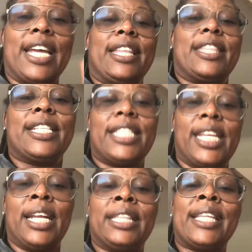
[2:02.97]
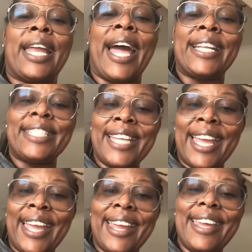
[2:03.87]
the deal that I
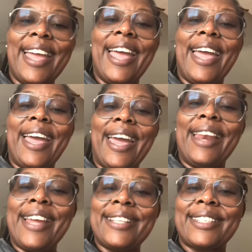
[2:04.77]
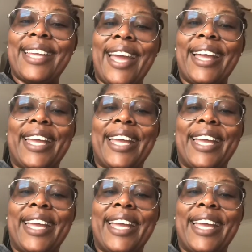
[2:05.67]
did. And let's get